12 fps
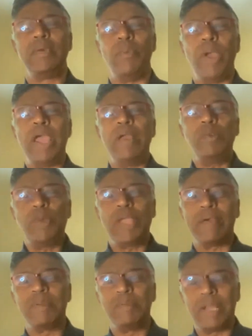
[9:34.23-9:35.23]
Where do we
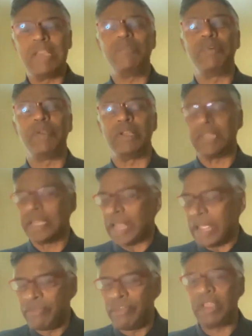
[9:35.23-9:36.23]
have the money for it?
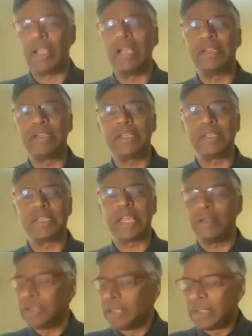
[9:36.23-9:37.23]
And every country
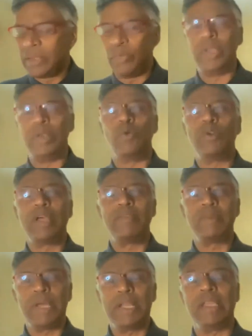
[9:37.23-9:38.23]
said, we don't have
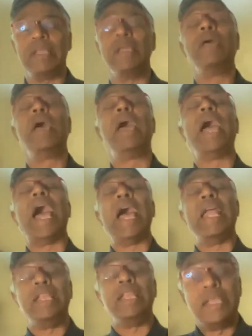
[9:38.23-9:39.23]
the money.
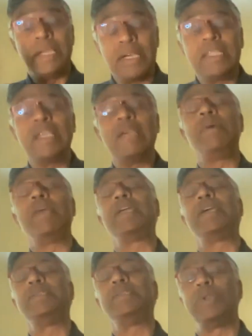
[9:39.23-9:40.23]
And here the
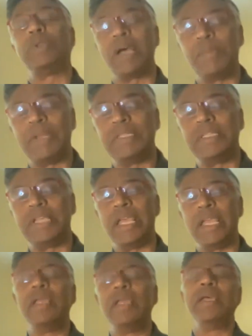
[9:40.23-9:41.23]
Americans would come and
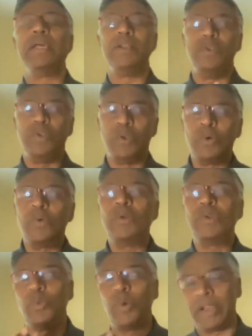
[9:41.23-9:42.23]
say,
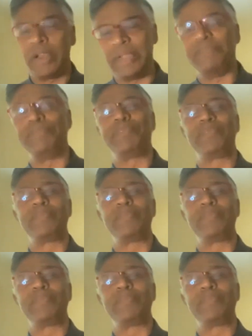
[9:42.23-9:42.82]
don't worry.